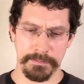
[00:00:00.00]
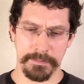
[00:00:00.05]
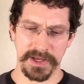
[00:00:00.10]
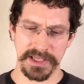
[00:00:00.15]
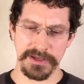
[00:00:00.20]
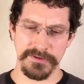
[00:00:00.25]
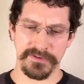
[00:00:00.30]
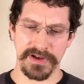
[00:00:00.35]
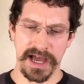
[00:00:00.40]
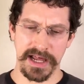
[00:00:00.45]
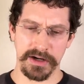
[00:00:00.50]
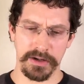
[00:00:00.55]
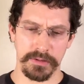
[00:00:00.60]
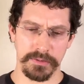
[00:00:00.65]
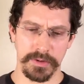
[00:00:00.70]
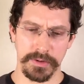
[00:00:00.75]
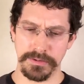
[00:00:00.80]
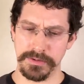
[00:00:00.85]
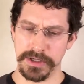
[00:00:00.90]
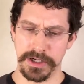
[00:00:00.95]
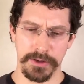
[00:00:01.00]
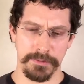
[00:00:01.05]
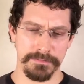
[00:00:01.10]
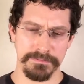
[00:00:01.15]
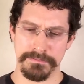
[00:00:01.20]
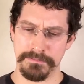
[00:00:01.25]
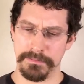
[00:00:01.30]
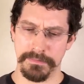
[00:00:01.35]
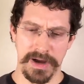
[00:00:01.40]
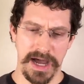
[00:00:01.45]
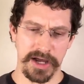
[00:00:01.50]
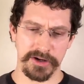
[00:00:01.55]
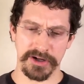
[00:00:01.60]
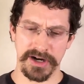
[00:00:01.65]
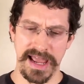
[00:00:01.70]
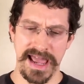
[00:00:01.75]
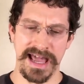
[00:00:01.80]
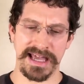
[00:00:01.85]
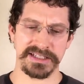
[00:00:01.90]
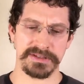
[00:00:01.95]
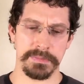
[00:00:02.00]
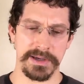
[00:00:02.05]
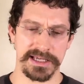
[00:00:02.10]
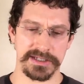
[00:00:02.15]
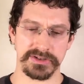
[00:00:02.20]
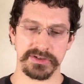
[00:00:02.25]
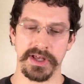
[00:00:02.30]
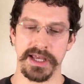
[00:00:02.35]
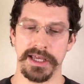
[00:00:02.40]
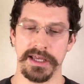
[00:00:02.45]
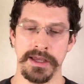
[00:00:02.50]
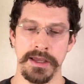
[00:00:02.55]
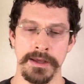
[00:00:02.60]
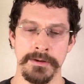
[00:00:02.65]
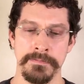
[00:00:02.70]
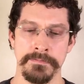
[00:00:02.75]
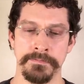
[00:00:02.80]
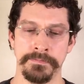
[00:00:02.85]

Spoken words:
But you've got a, you know, modern aspects like